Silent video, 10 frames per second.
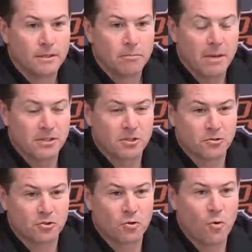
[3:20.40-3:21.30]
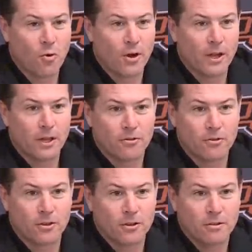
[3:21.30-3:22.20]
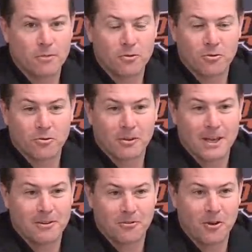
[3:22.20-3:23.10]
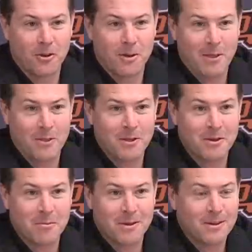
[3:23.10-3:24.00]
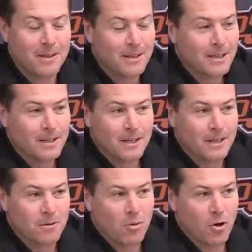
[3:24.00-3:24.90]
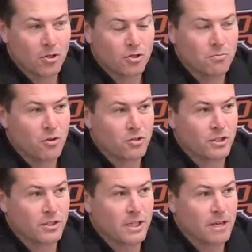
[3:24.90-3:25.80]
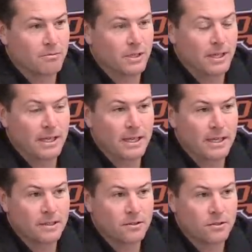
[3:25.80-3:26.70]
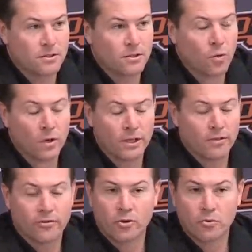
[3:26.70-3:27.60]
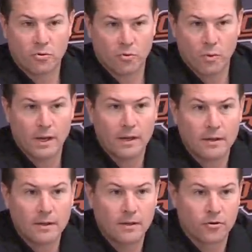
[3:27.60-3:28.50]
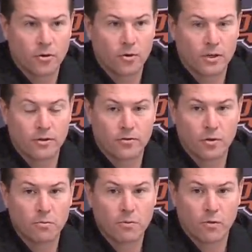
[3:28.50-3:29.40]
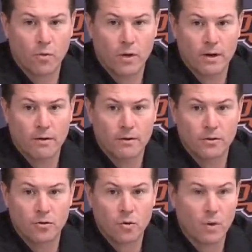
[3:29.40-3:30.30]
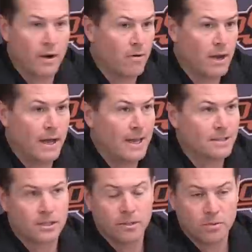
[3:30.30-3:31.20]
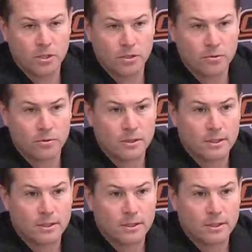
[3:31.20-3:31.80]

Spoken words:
based on scoring. It's, and most of those guys, it's all about them. And Marcus Smart's just the opposite. He is totally consumed with winning. He's totally consumed with whatever to do whatever I ask him to do.